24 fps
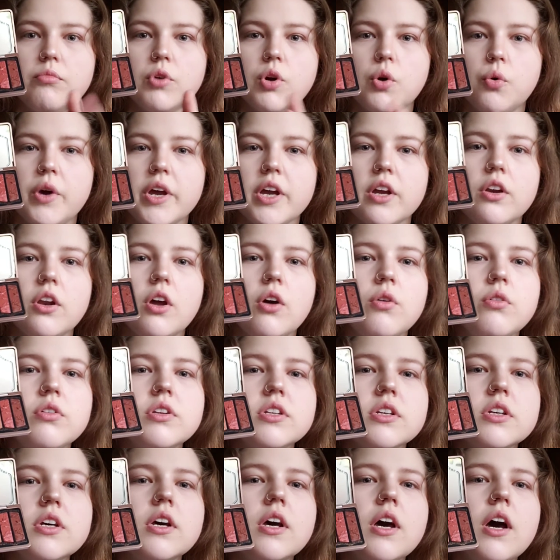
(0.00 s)
Quick
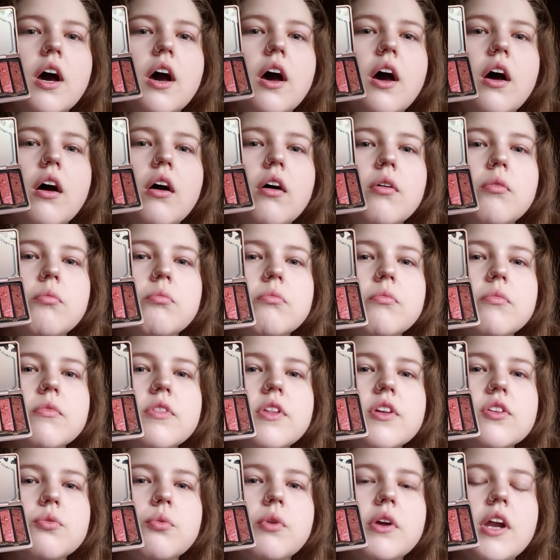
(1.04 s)
note,
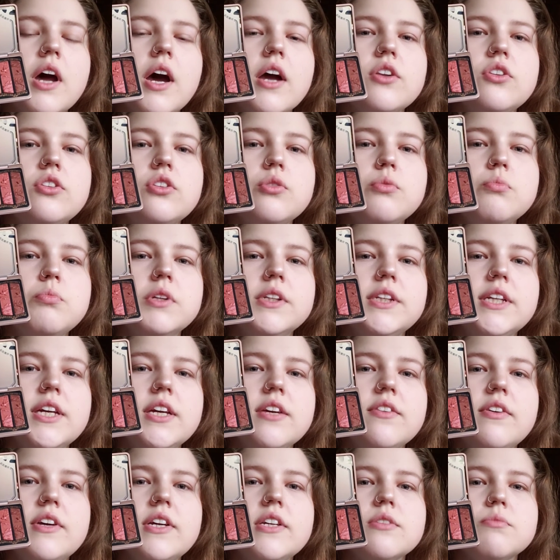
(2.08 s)
this one I do
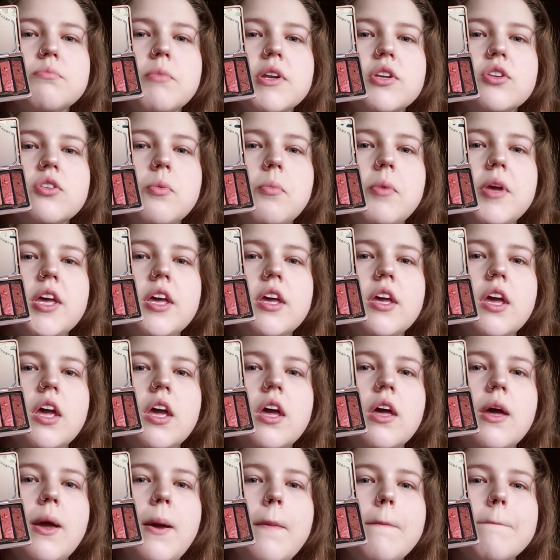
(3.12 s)
believe is meant to be
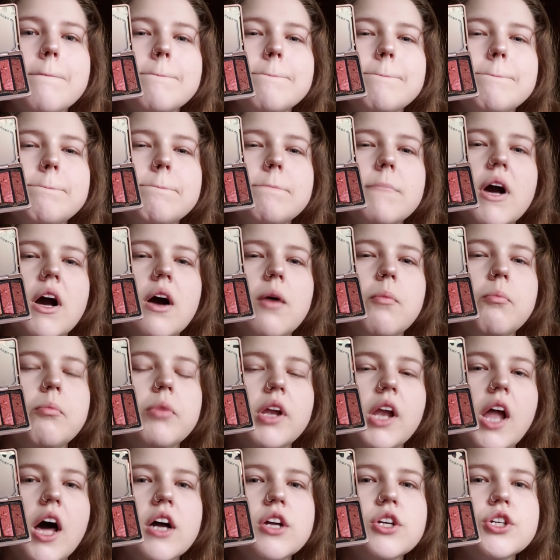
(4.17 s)
a
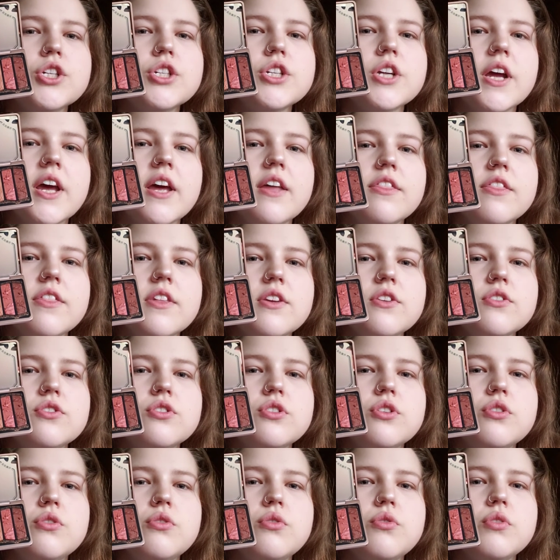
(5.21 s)
blush, and these
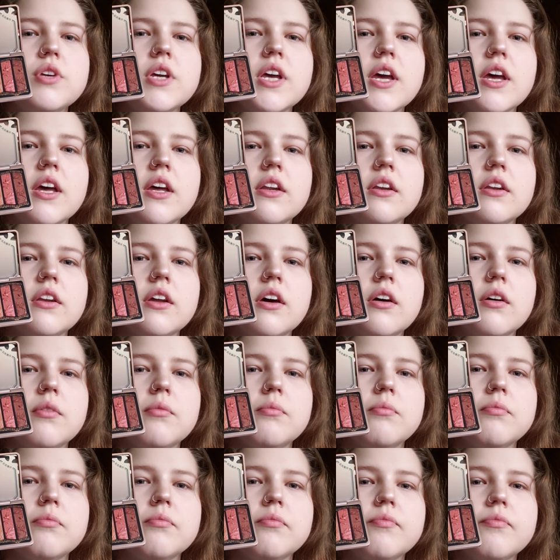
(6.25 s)
two
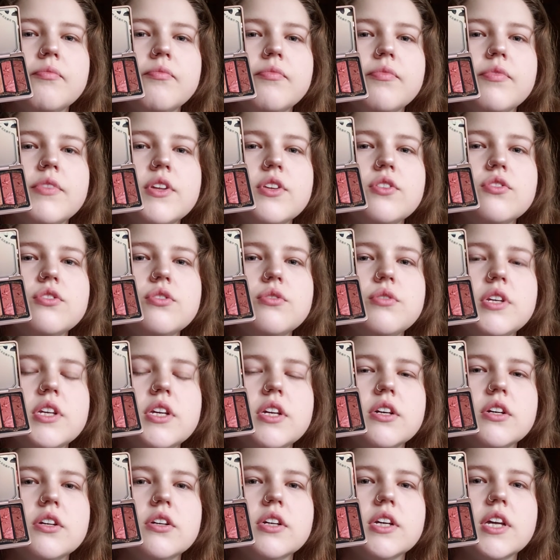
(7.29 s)

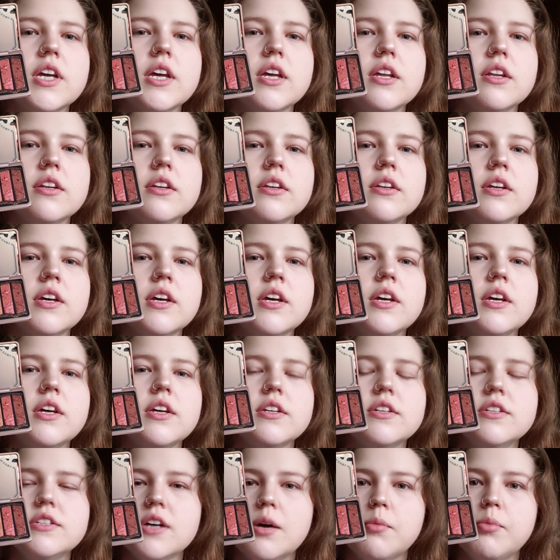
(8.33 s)
here can
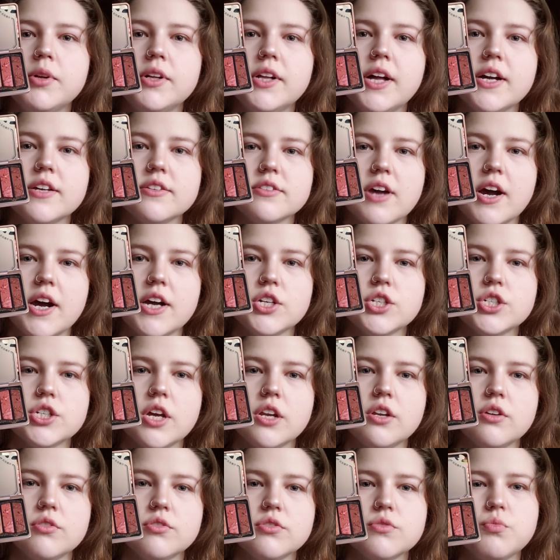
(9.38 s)
double as
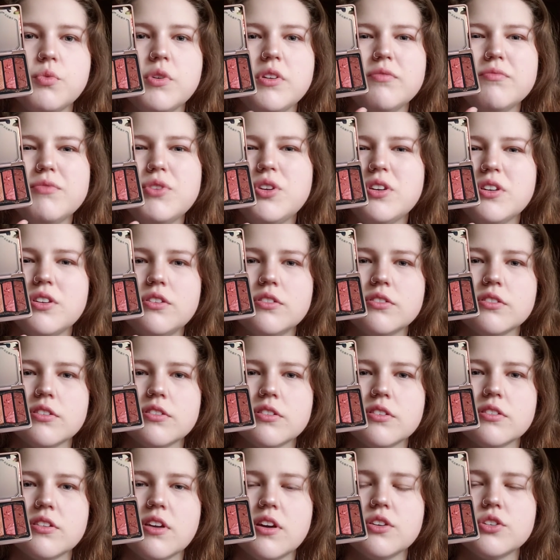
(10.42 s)
eyeshadows. Well, you can use
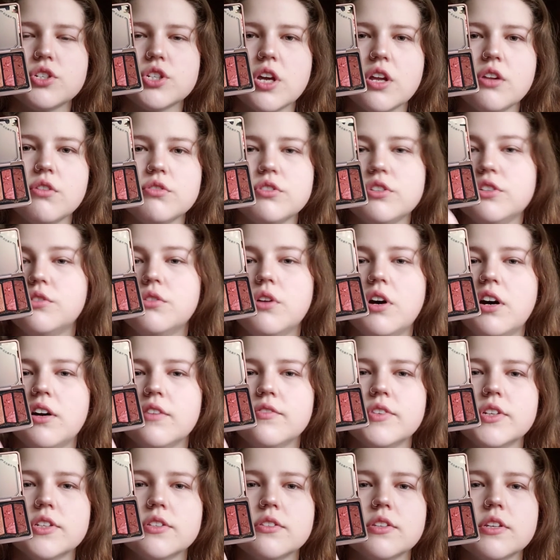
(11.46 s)
this as eyeshadow too,
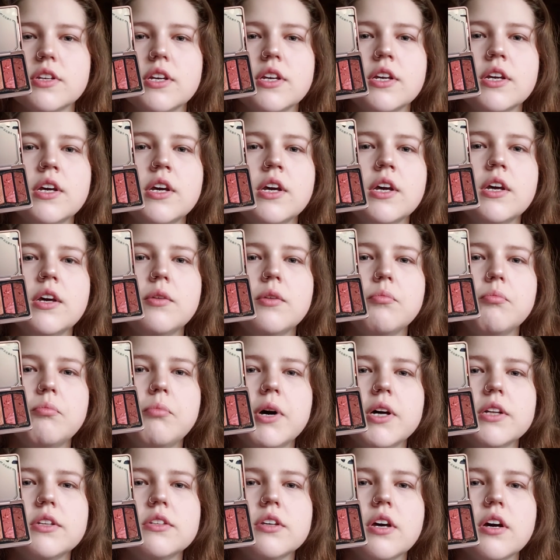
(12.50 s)
obviously,
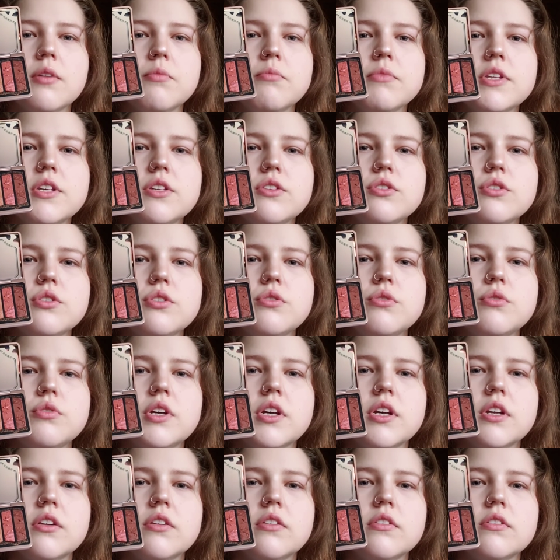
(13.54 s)
but these two
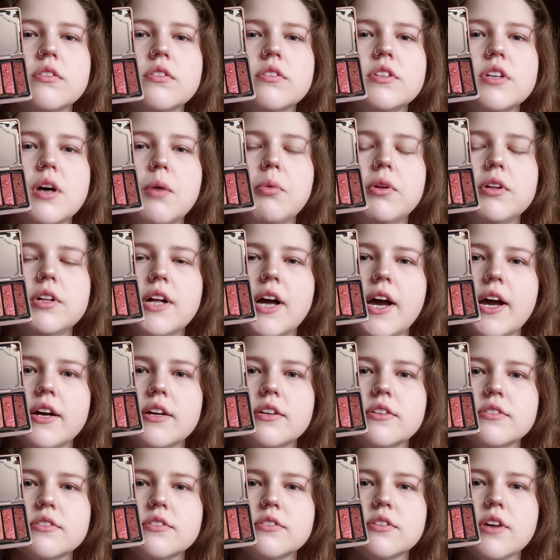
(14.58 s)
can double
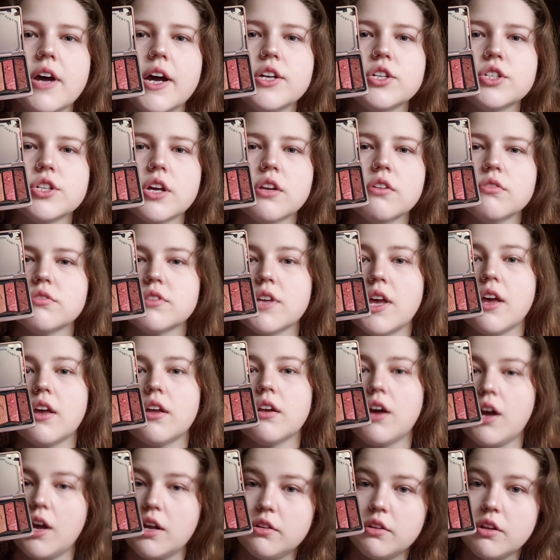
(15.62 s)
as eyeshadows
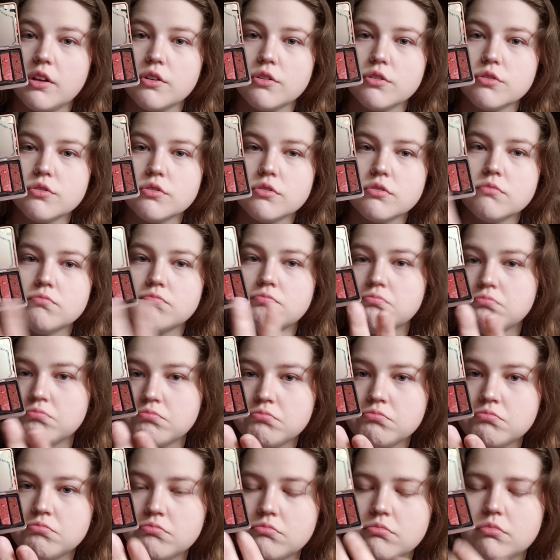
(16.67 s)
and highlighters.
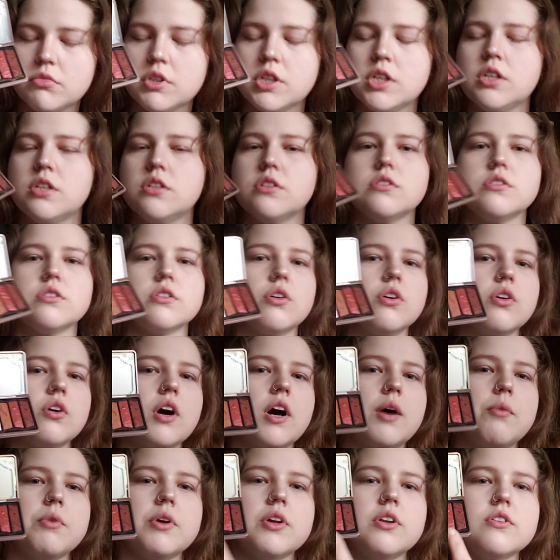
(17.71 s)
So
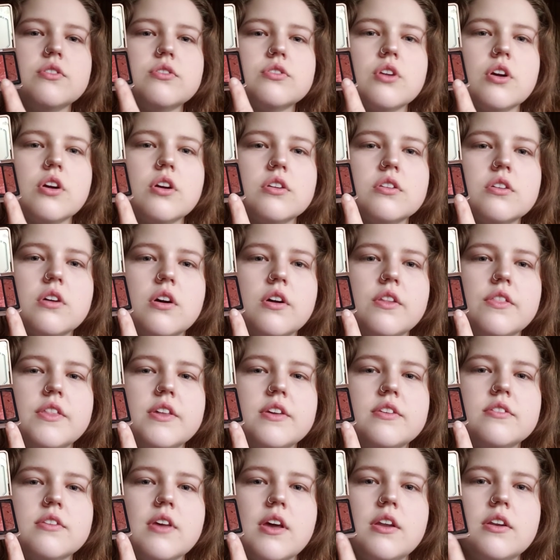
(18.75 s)
I'm gonna start on
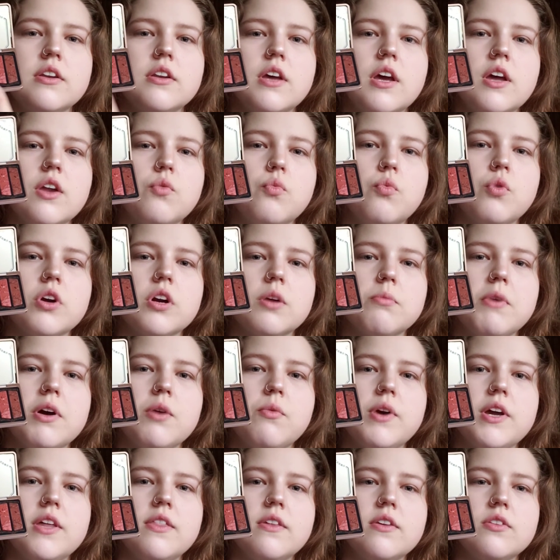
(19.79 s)
this end and work my
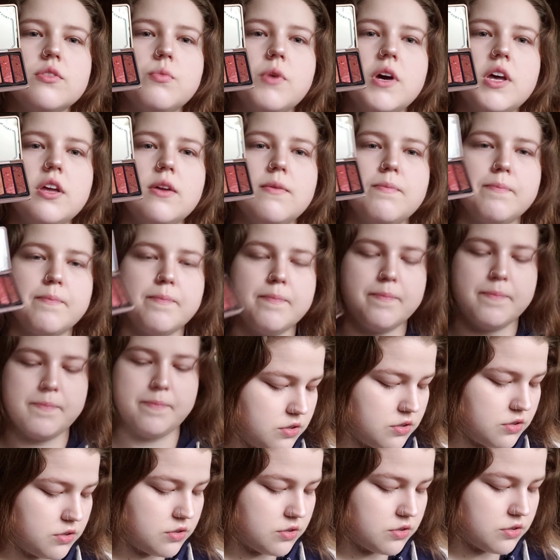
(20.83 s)
way this way,
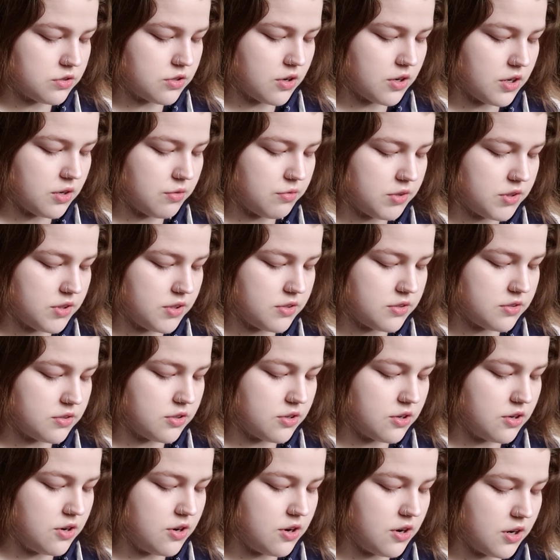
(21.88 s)
starting with this
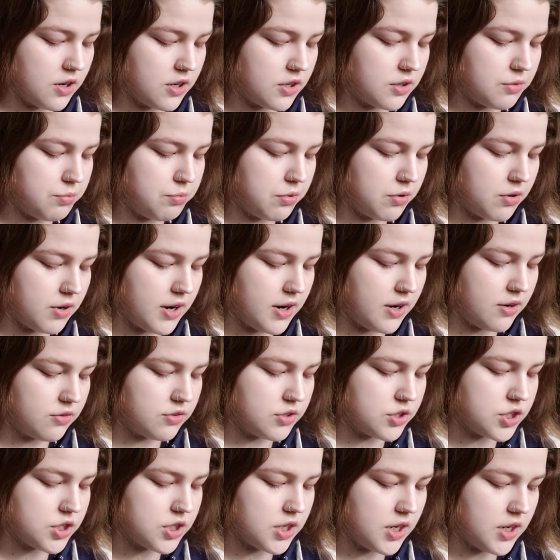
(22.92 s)
dark
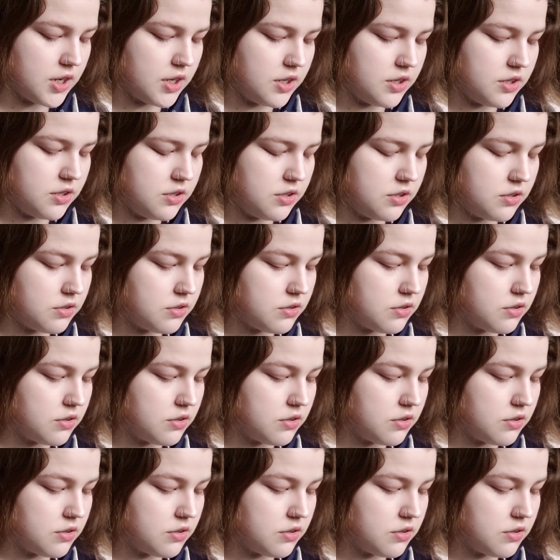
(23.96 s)
brown shade.